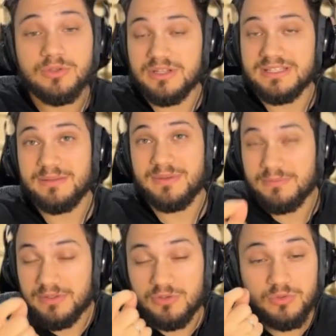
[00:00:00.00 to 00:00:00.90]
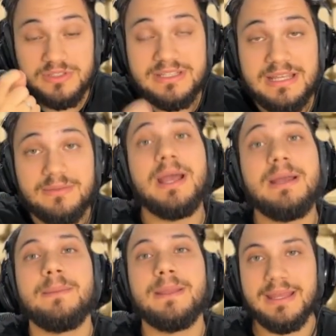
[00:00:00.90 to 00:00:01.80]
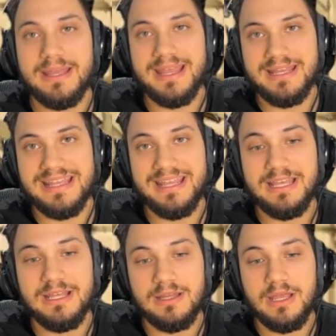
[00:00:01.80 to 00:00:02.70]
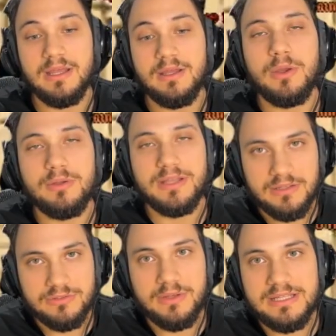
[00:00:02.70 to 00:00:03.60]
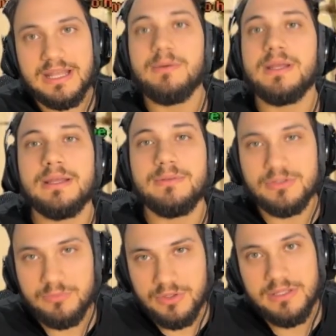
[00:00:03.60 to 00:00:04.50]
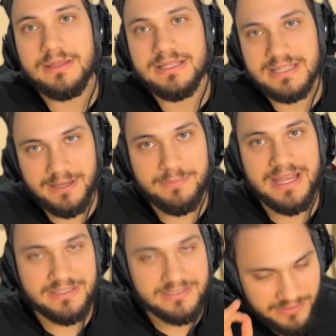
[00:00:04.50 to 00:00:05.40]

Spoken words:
You can summon up to 2 at the same time. And they heal a lot of health right now, and I'll give you a spoiler. It's unbalanced.